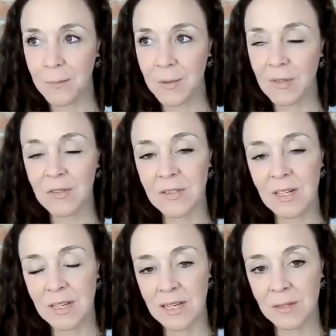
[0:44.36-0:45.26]
because it
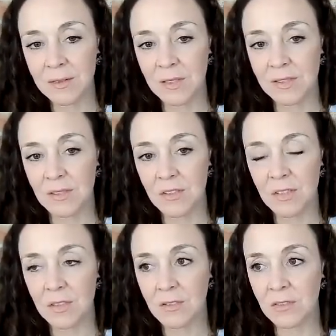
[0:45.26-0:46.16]
allows us as
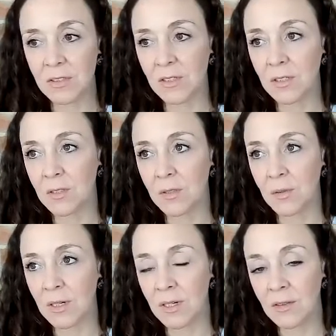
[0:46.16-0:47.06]
children who
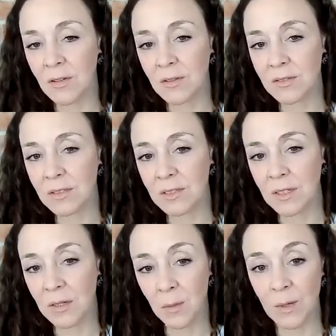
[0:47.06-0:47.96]
are not
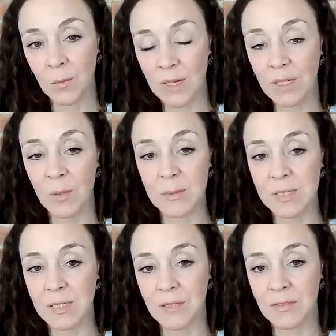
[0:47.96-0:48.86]
quite well
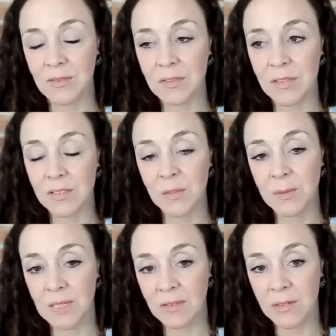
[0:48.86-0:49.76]
equipped enough to deal
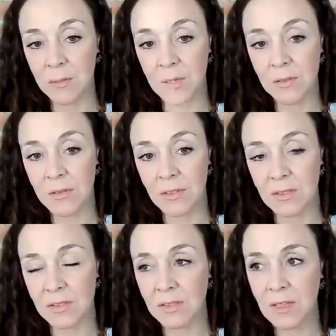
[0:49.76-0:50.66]
with our own
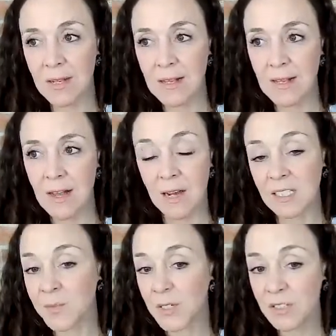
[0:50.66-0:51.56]
emotions, and
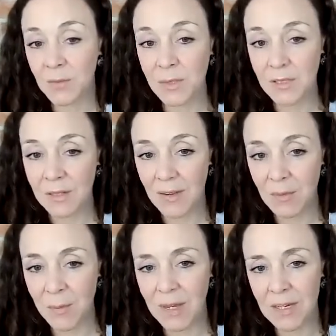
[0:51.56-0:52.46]
especially if we don't have
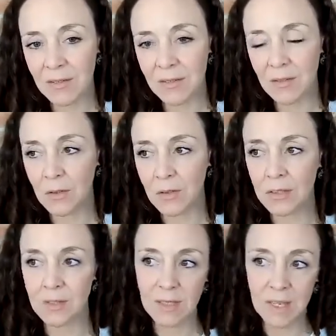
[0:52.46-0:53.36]
a parent or
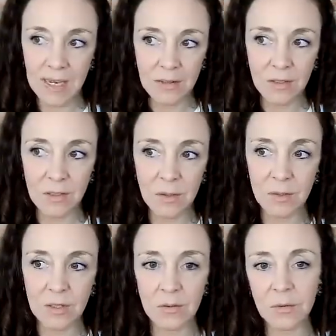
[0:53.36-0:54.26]
a carer who
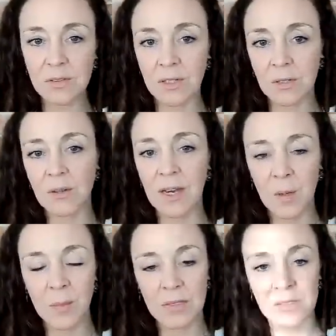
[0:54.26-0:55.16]
can also
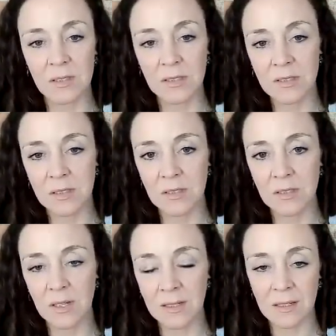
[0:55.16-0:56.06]
help us
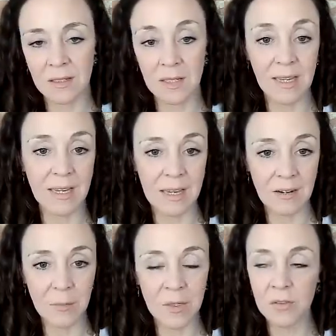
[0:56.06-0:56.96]
to negate our
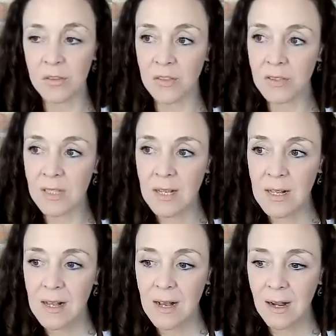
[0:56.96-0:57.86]
emotions,
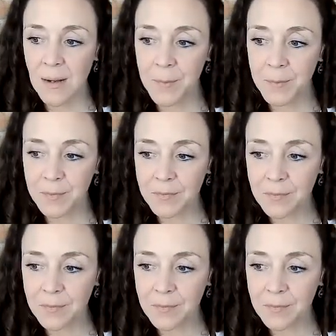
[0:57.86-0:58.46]
um,